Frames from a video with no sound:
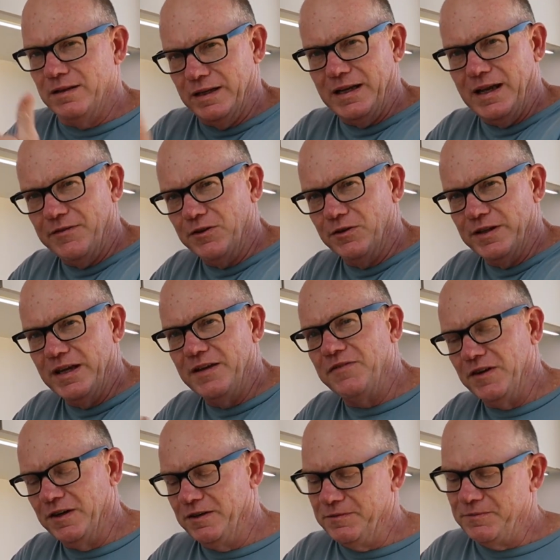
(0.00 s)
and have it on their
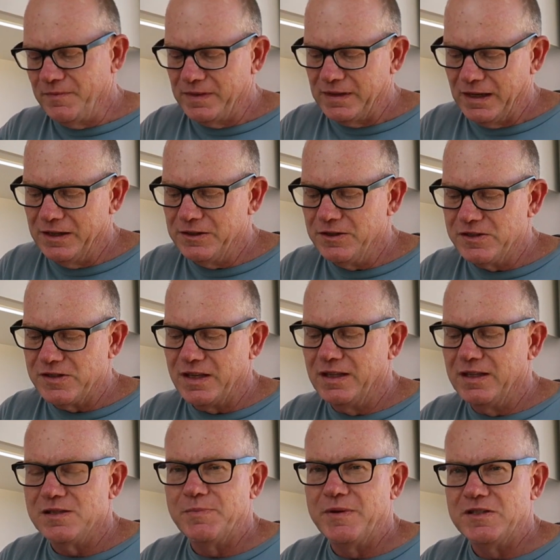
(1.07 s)
phone, and you
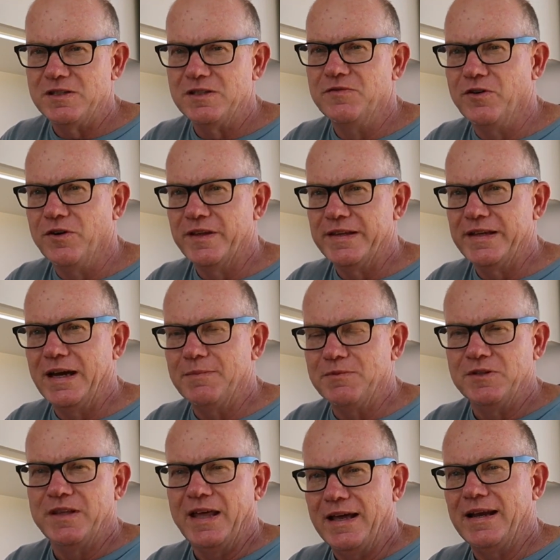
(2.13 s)
send this message via the app
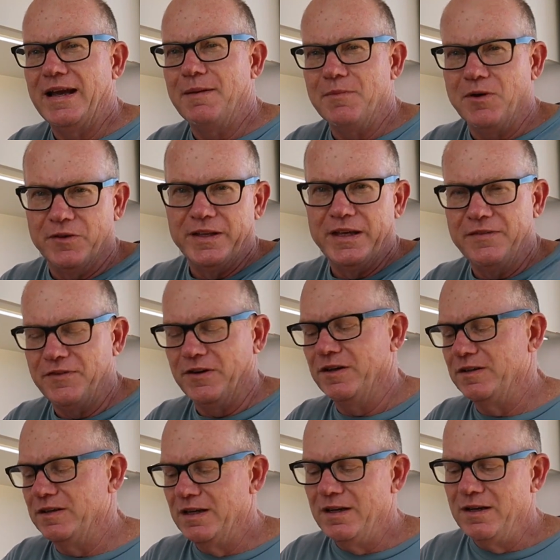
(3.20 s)
to that app on their
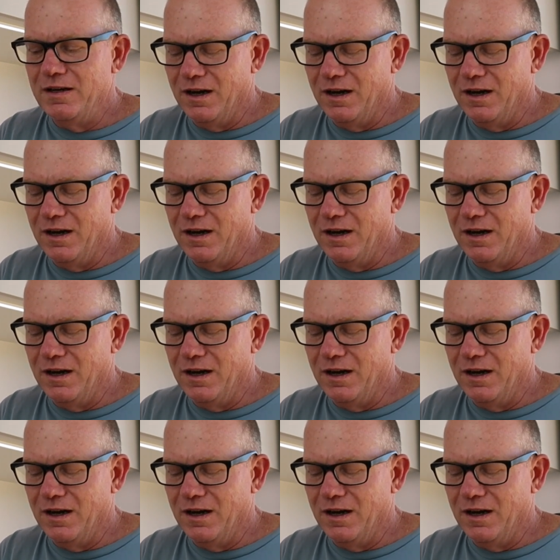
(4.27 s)
phone,